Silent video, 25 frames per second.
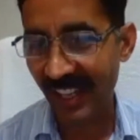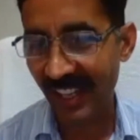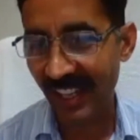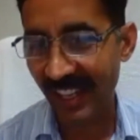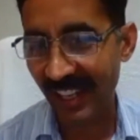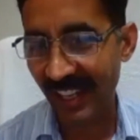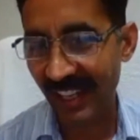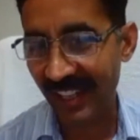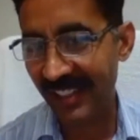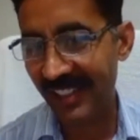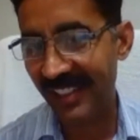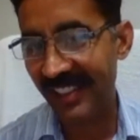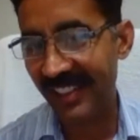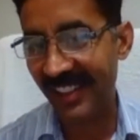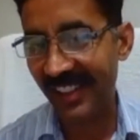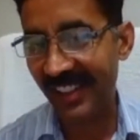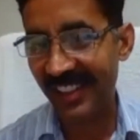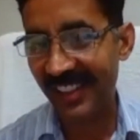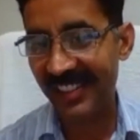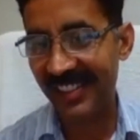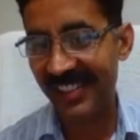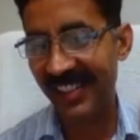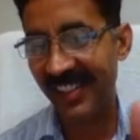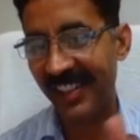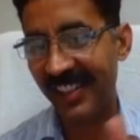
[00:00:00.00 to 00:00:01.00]
Uh, I can
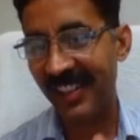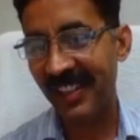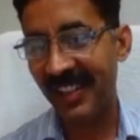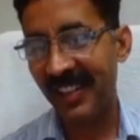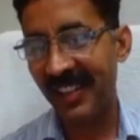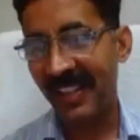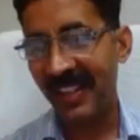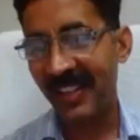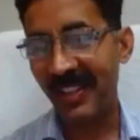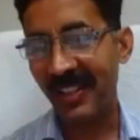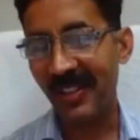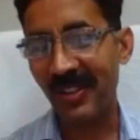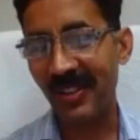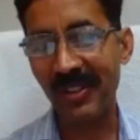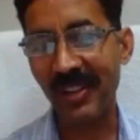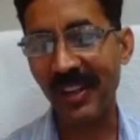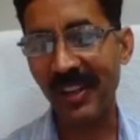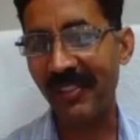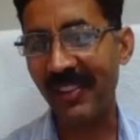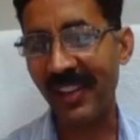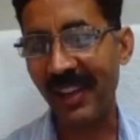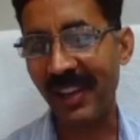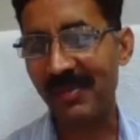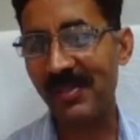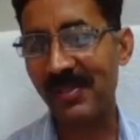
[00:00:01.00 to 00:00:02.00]
really say you know
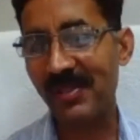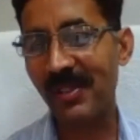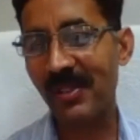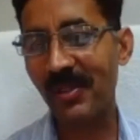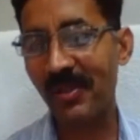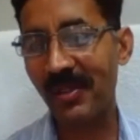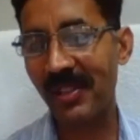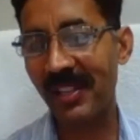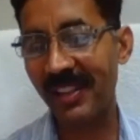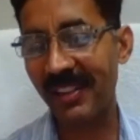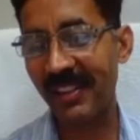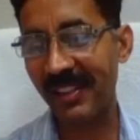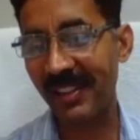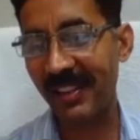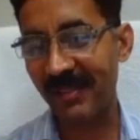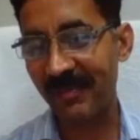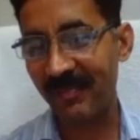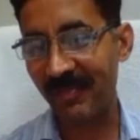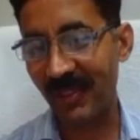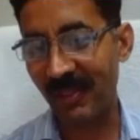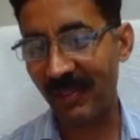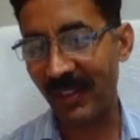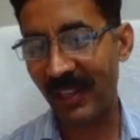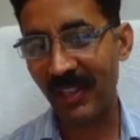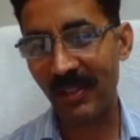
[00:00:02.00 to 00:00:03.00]
I'm
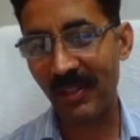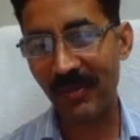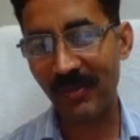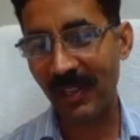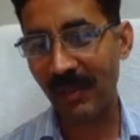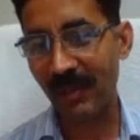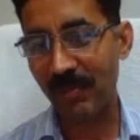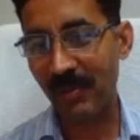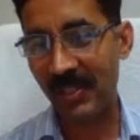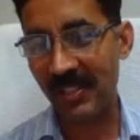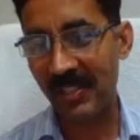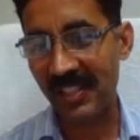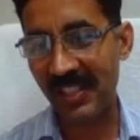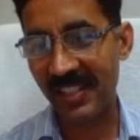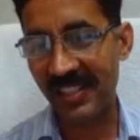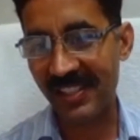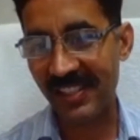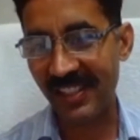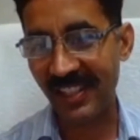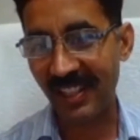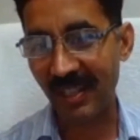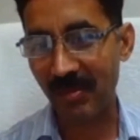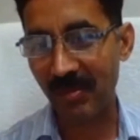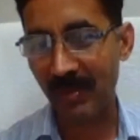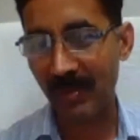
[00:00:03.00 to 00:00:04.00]
absolutely wonderful
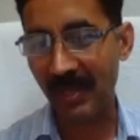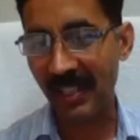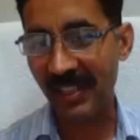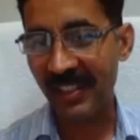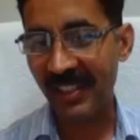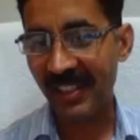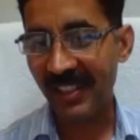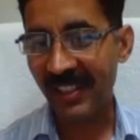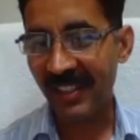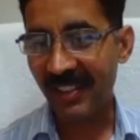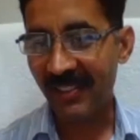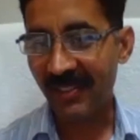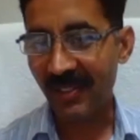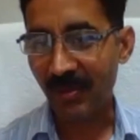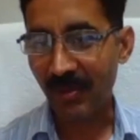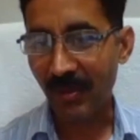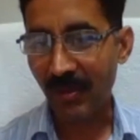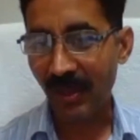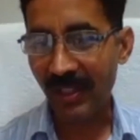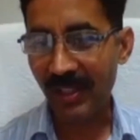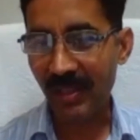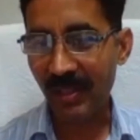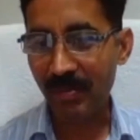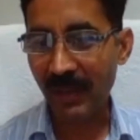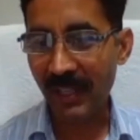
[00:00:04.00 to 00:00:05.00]
appreciation coming
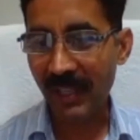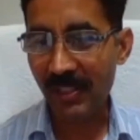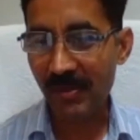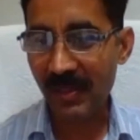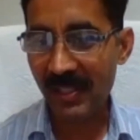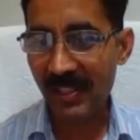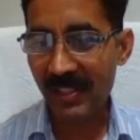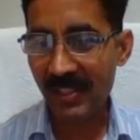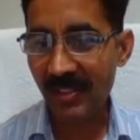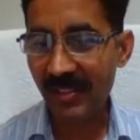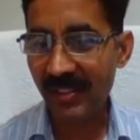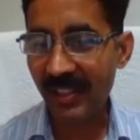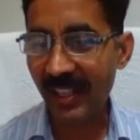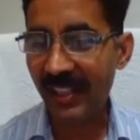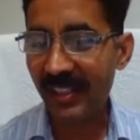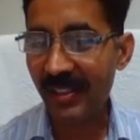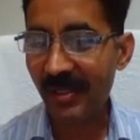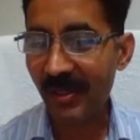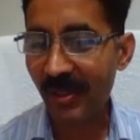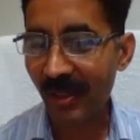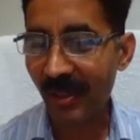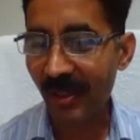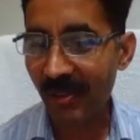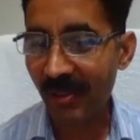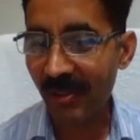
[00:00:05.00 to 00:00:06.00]
from all the participants. So
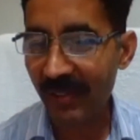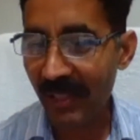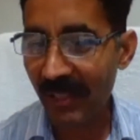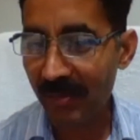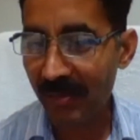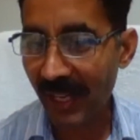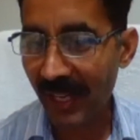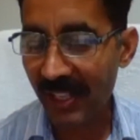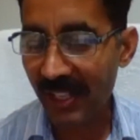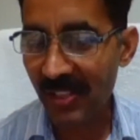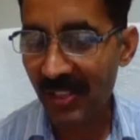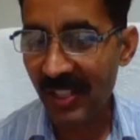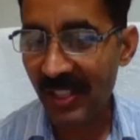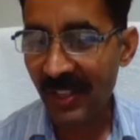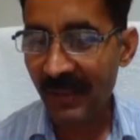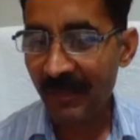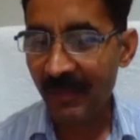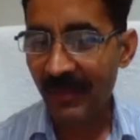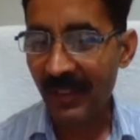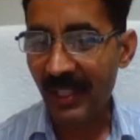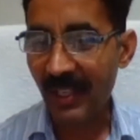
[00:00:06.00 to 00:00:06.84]
thank you all very much.